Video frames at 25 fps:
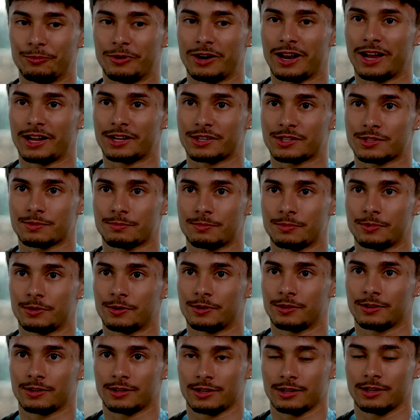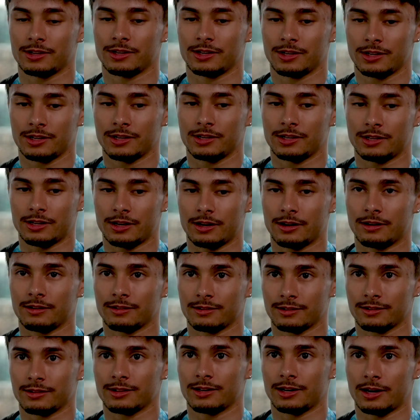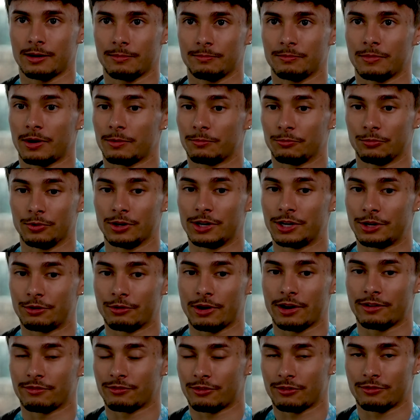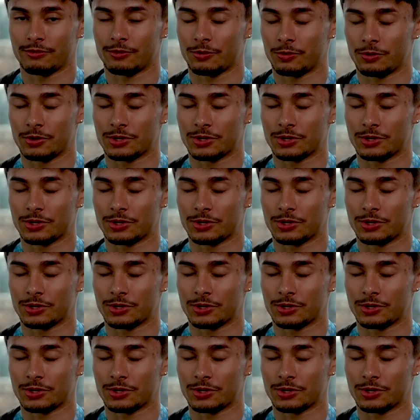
relax. But yeah, I'm really grateful for all